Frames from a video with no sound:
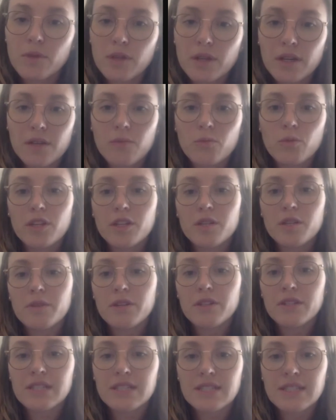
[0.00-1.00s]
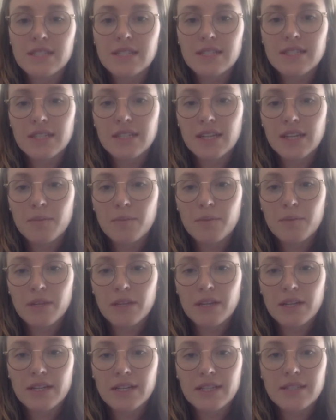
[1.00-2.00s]
What about existing
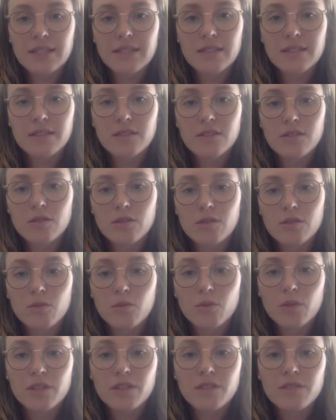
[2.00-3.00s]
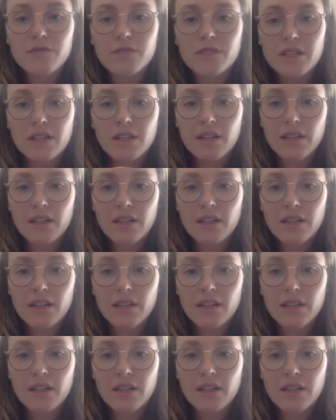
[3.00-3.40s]
APIs? So what if the